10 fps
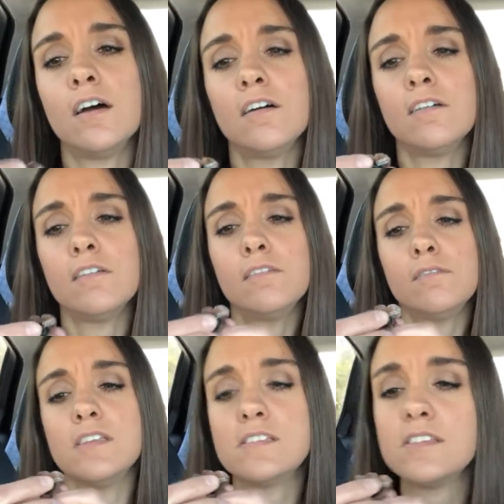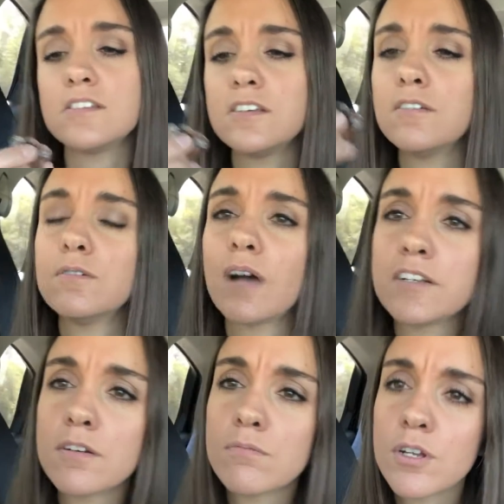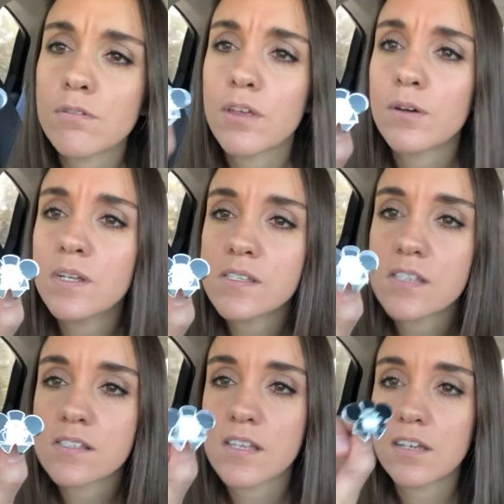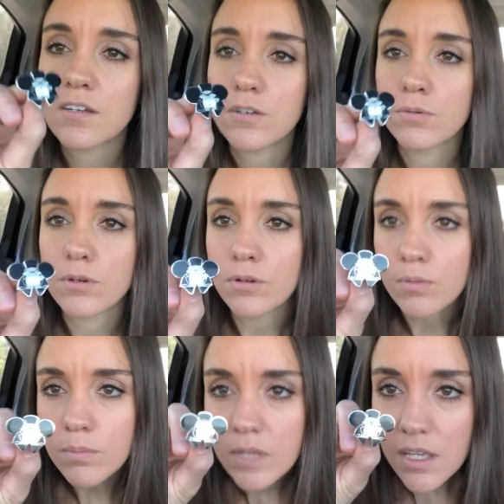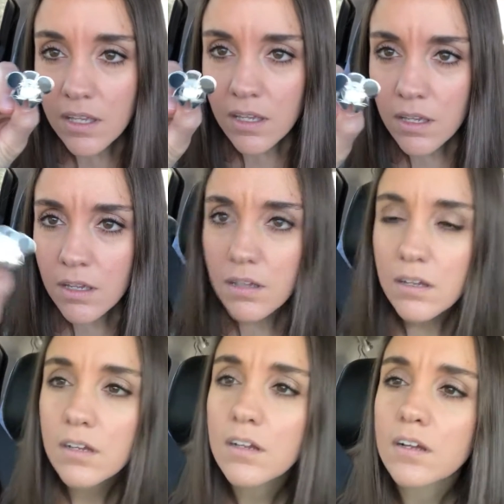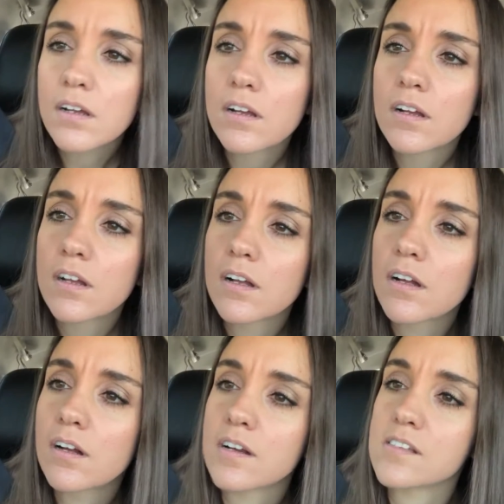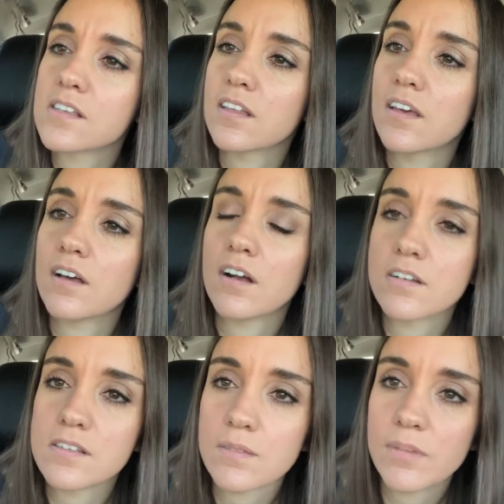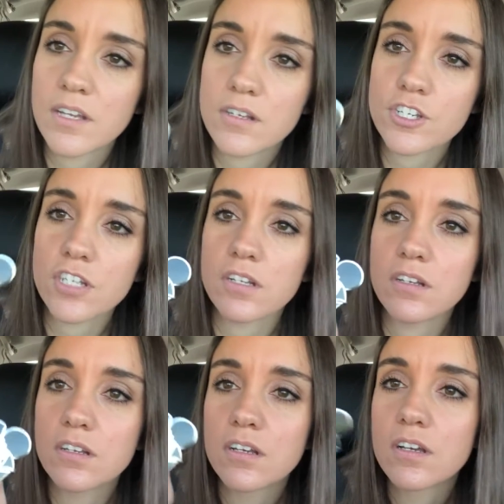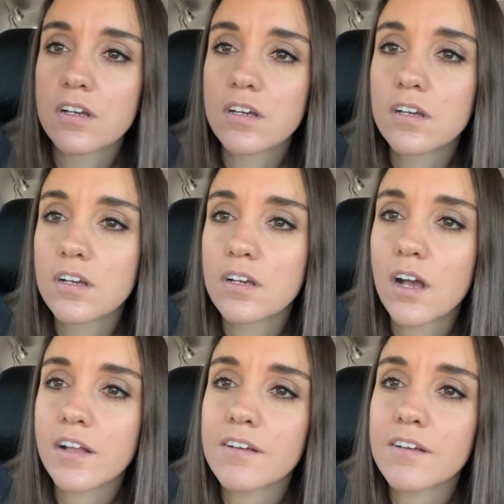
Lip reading: Oh, this is cute. I don't know though, is this like a groom Mickey? Or is it like Haunted Mansion? I